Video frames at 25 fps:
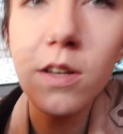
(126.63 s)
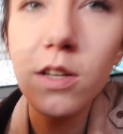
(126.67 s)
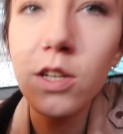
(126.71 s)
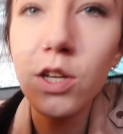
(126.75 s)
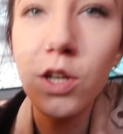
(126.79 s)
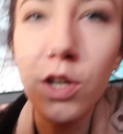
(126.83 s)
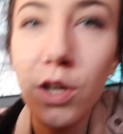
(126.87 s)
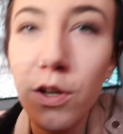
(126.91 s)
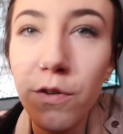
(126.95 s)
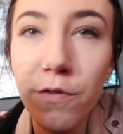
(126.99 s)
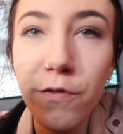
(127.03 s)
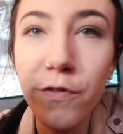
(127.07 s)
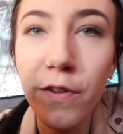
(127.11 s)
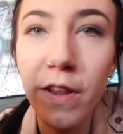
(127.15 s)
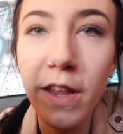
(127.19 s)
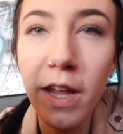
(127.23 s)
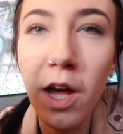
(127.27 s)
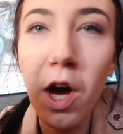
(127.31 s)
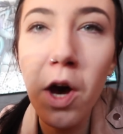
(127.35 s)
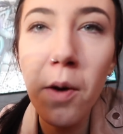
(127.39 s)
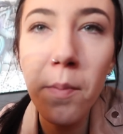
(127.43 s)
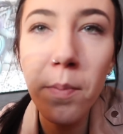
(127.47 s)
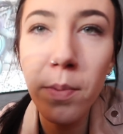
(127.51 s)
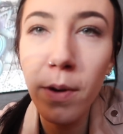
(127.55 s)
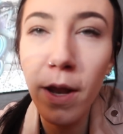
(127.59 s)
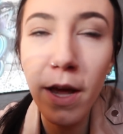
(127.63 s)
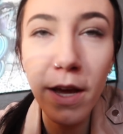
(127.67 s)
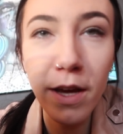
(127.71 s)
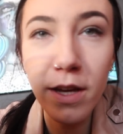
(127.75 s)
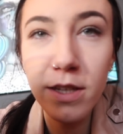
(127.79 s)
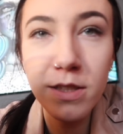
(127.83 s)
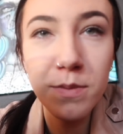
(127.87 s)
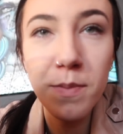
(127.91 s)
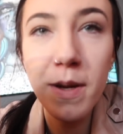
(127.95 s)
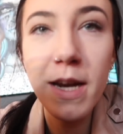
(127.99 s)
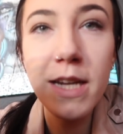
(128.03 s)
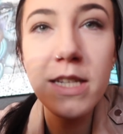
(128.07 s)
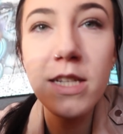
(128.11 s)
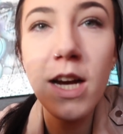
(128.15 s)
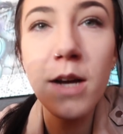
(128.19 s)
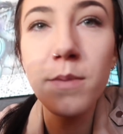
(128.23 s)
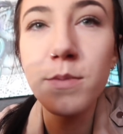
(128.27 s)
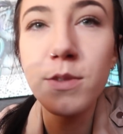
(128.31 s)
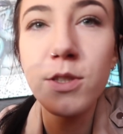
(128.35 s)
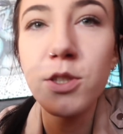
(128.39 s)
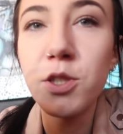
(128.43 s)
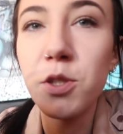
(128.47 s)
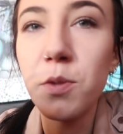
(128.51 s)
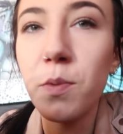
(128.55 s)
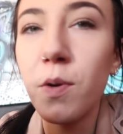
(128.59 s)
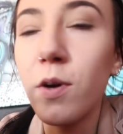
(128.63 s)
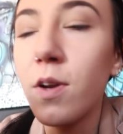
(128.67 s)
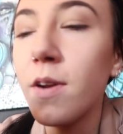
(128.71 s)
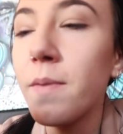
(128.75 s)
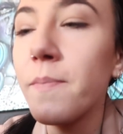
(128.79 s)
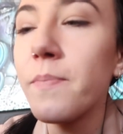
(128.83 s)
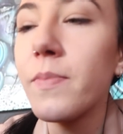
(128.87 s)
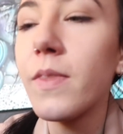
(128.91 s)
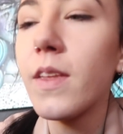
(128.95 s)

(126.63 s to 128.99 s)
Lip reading: you can fill it up like as many times as you want.